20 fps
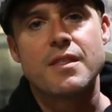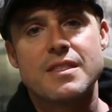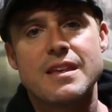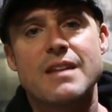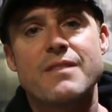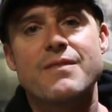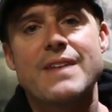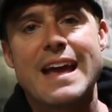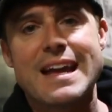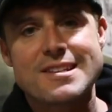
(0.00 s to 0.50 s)
The
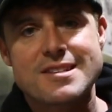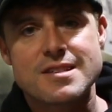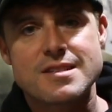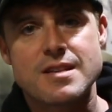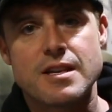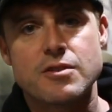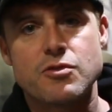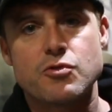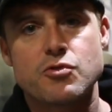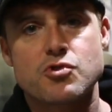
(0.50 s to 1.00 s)
advances
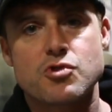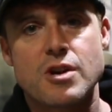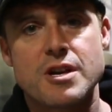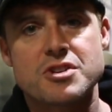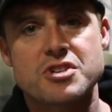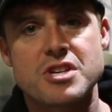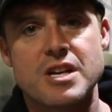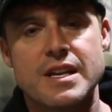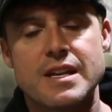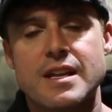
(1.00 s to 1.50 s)
in
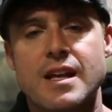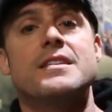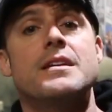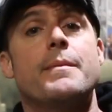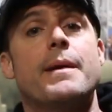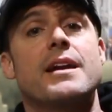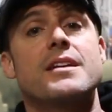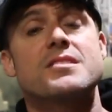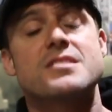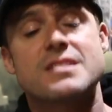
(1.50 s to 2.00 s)
nutrition, the
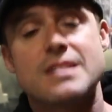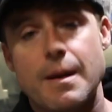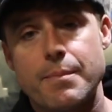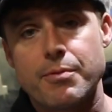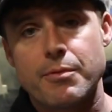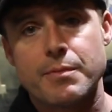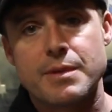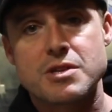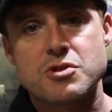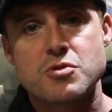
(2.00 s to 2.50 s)
amount of
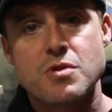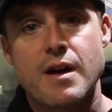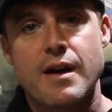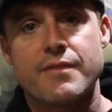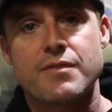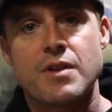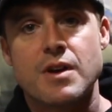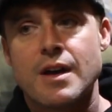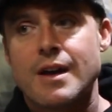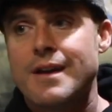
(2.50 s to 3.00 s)
supplements you
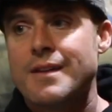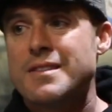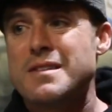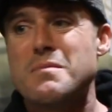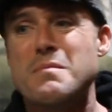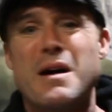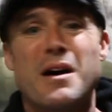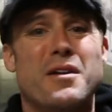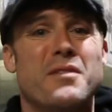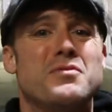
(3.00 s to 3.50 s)
have, the
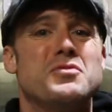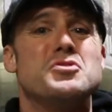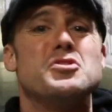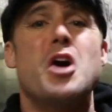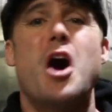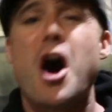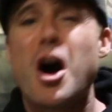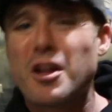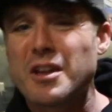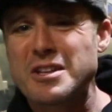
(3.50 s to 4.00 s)
amount of
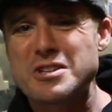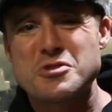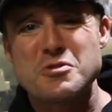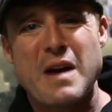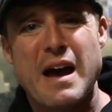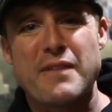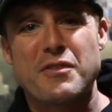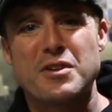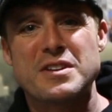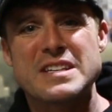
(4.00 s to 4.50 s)
knowledge you
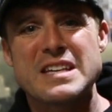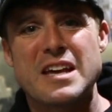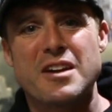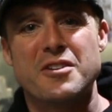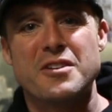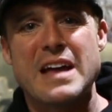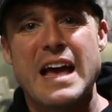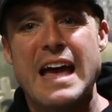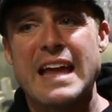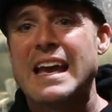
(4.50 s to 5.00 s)
have on the
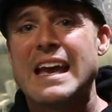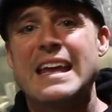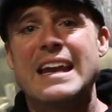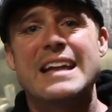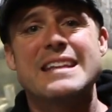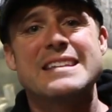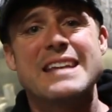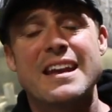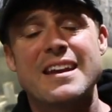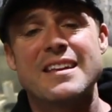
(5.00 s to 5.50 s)
internet. And
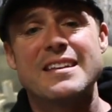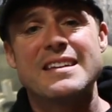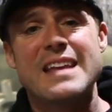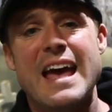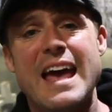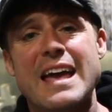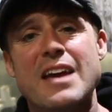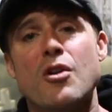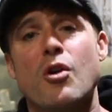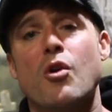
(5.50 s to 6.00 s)
at the end of the
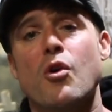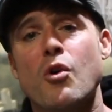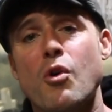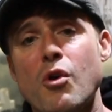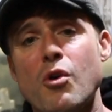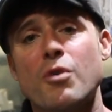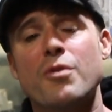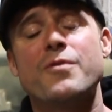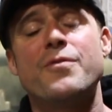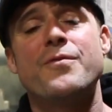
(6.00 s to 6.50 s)
day,
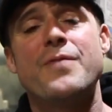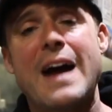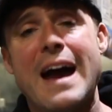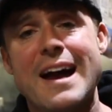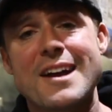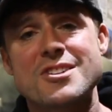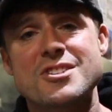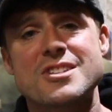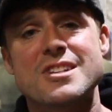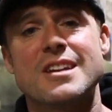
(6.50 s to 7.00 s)
old
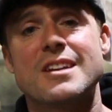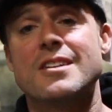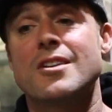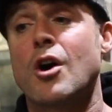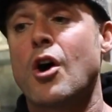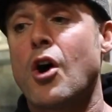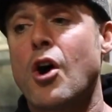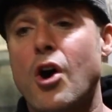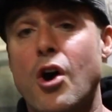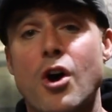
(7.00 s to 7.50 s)
fashioned,
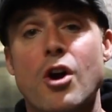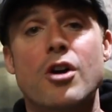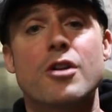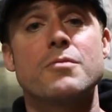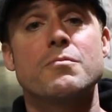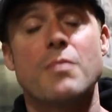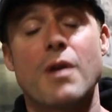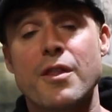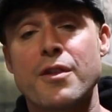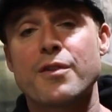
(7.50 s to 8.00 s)

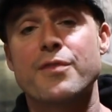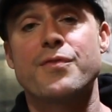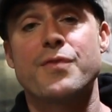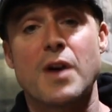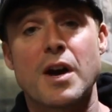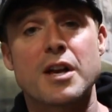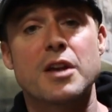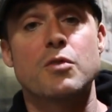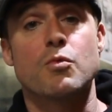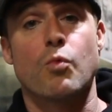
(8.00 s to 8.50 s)
hard
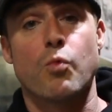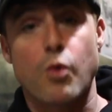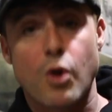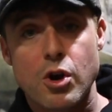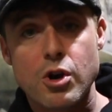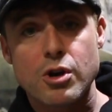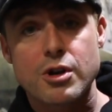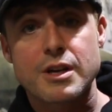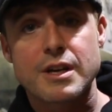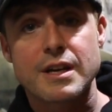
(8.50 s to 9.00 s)
motherfucking
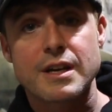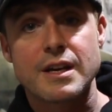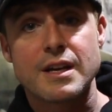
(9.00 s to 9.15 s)
work,